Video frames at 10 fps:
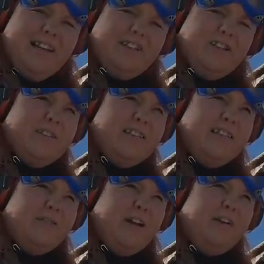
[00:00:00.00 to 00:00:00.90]
I'd use the
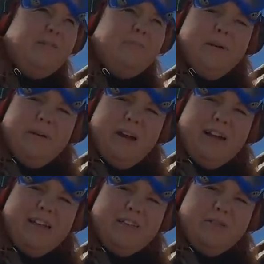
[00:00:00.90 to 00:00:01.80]
needle gun but I
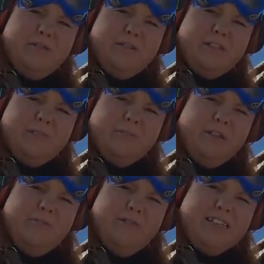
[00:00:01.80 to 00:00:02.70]
need to order some
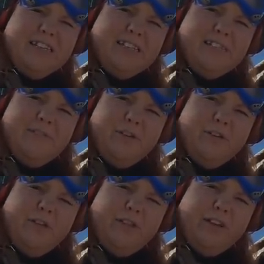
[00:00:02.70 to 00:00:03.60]
new fittings
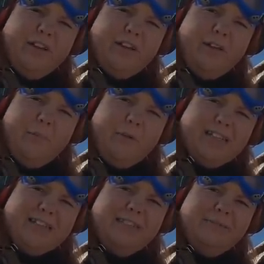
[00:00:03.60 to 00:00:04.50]
for the
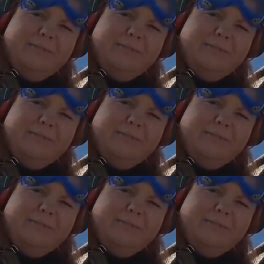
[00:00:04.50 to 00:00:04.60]
compressor.